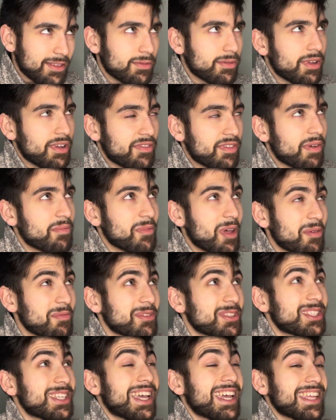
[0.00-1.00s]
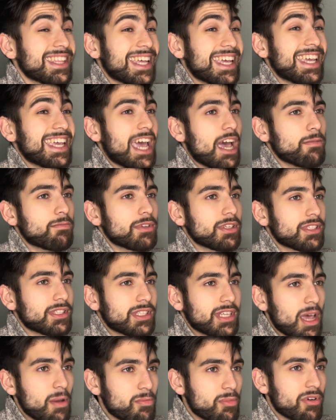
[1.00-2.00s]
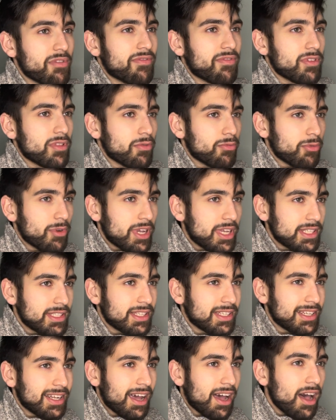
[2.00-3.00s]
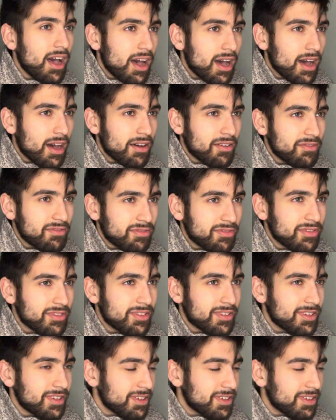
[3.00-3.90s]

If I'm not mistaken, they kept it separate for the reason of,